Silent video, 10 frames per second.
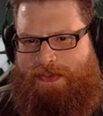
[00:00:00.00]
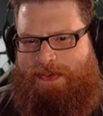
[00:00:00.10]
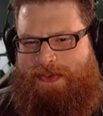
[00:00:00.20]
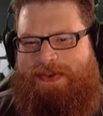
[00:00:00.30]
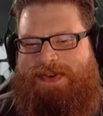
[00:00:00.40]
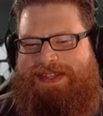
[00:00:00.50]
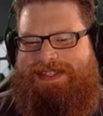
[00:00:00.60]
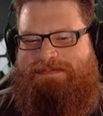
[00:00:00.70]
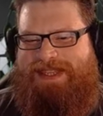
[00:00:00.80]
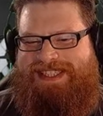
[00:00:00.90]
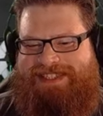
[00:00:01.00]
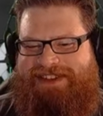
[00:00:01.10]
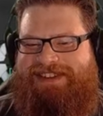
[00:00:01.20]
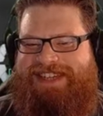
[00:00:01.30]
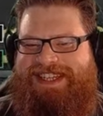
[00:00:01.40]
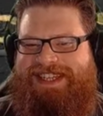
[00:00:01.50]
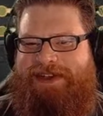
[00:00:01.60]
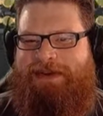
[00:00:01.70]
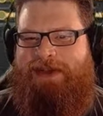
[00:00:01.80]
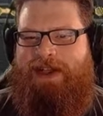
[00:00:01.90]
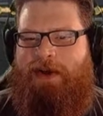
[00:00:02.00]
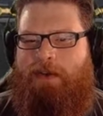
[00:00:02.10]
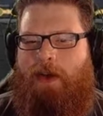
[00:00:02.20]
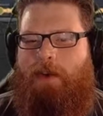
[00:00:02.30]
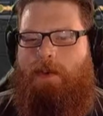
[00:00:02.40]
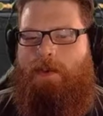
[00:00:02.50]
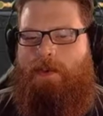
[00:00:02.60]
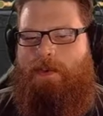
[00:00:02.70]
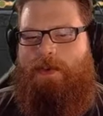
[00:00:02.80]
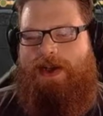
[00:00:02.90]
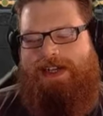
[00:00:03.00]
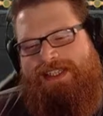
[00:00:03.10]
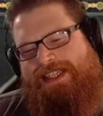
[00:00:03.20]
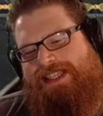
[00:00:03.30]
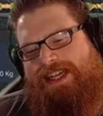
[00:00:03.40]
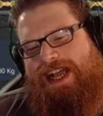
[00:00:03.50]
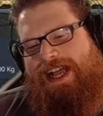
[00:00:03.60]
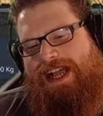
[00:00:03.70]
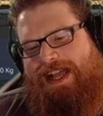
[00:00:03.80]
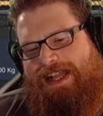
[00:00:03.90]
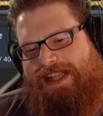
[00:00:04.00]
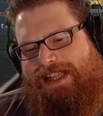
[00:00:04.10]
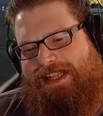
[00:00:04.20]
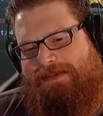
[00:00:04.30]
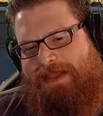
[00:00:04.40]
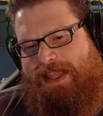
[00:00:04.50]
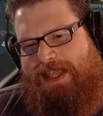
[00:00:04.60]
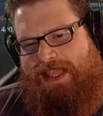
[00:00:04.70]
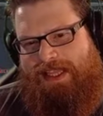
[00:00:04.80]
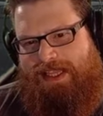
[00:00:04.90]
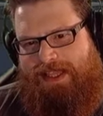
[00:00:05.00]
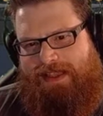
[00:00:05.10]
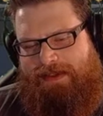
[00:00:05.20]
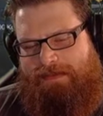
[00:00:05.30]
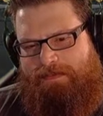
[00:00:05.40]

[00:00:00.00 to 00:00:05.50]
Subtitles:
Oh, it's busy around here now. Woo! Let me think.